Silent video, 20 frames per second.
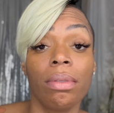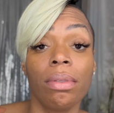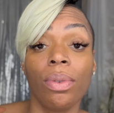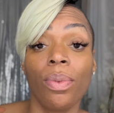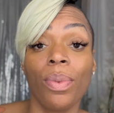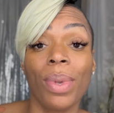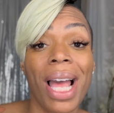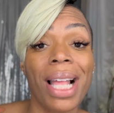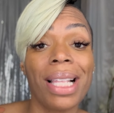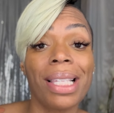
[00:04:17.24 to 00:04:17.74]

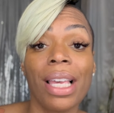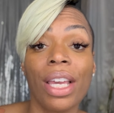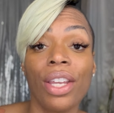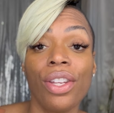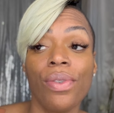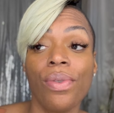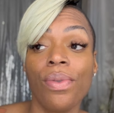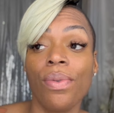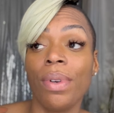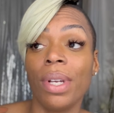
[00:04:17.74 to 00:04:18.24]
when I tell
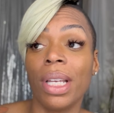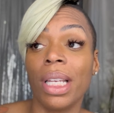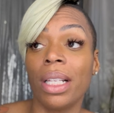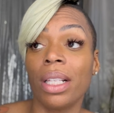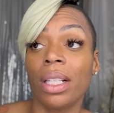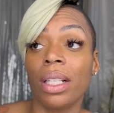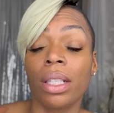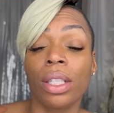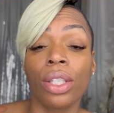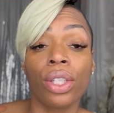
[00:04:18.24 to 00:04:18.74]
you,
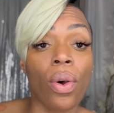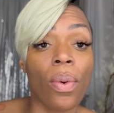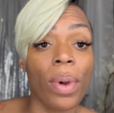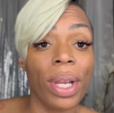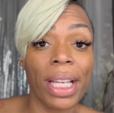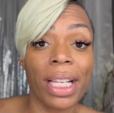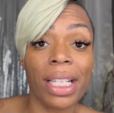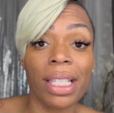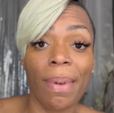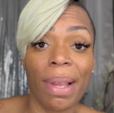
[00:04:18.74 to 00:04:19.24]
so
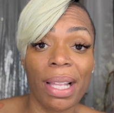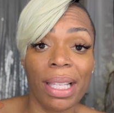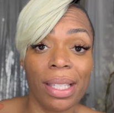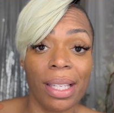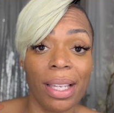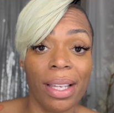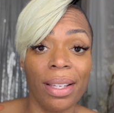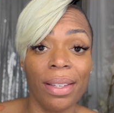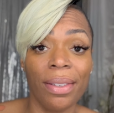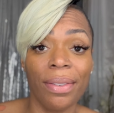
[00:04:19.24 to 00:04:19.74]

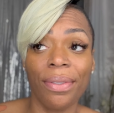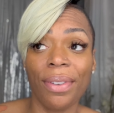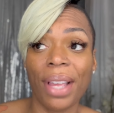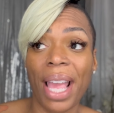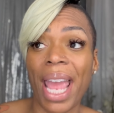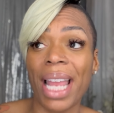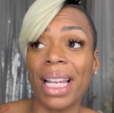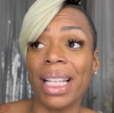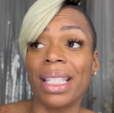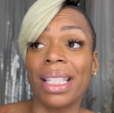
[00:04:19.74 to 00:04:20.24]
inexpensive
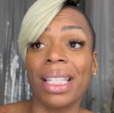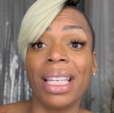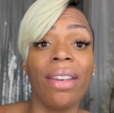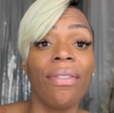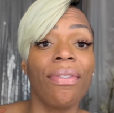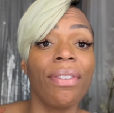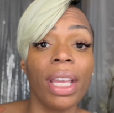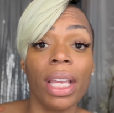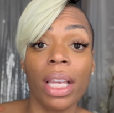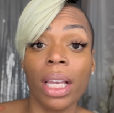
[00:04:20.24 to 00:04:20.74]
and is
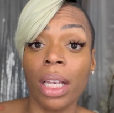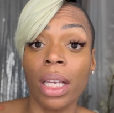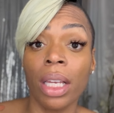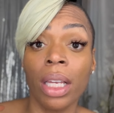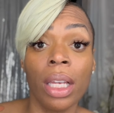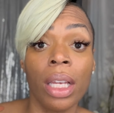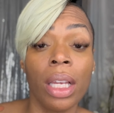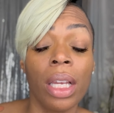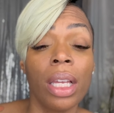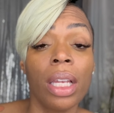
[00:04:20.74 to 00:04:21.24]
giving,
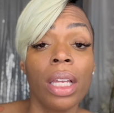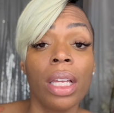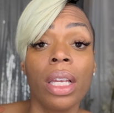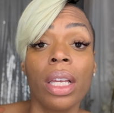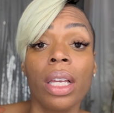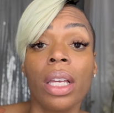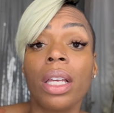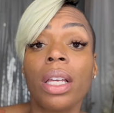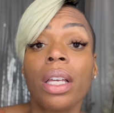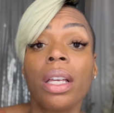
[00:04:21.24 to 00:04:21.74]

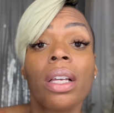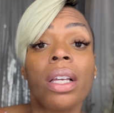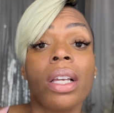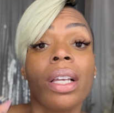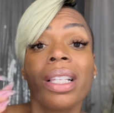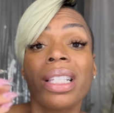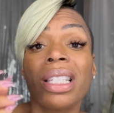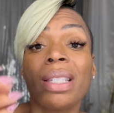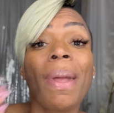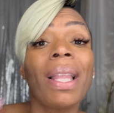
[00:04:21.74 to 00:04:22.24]

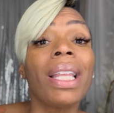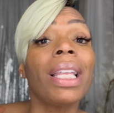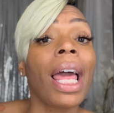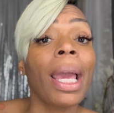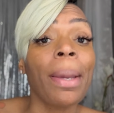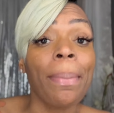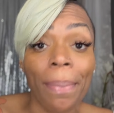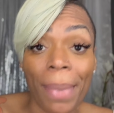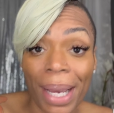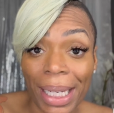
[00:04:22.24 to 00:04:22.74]
smelling
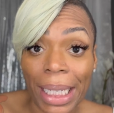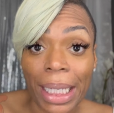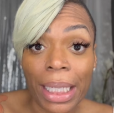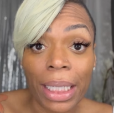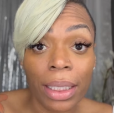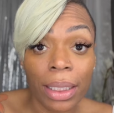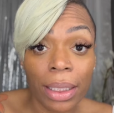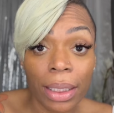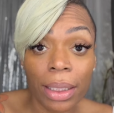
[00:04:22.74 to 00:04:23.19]
like money.